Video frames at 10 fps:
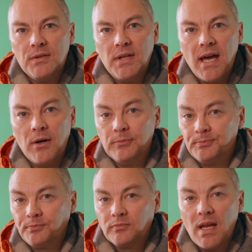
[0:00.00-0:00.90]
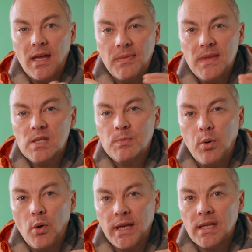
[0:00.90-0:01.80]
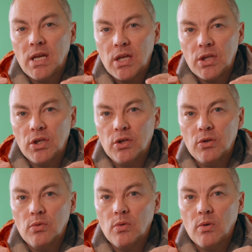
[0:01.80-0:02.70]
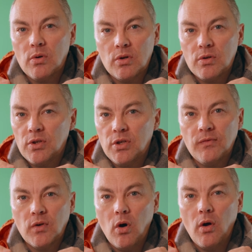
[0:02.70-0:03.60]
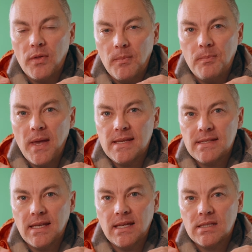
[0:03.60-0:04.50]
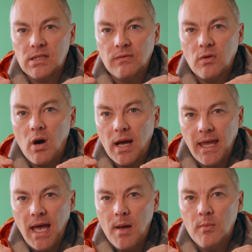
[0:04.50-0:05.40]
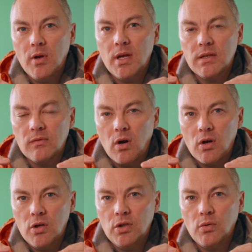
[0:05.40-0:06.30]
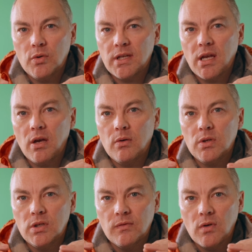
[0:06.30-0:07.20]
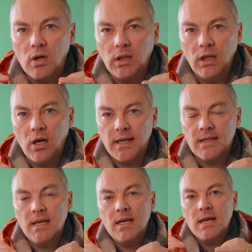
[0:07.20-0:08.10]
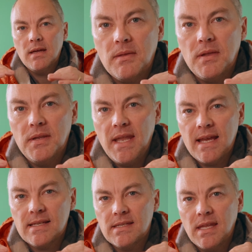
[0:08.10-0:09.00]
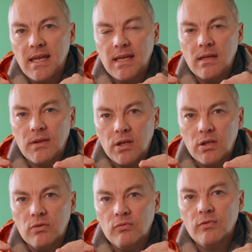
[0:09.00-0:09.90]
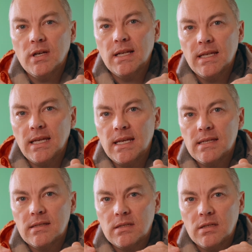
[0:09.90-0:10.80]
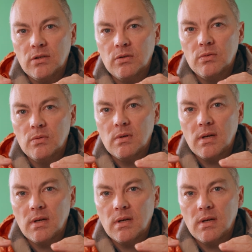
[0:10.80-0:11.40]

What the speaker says: Now, at this point, you've got the basics. You've got a camera, you've got good audio, you've got light. The next thing that you really need to